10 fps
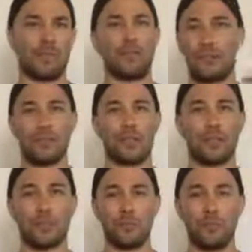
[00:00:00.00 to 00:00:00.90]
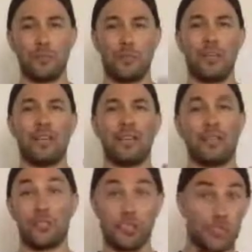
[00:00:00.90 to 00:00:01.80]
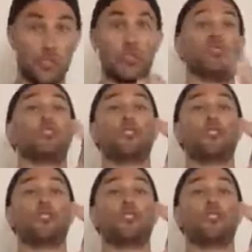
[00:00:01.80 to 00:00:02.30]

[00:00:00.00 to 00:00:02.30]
You've got a smoothie, don't just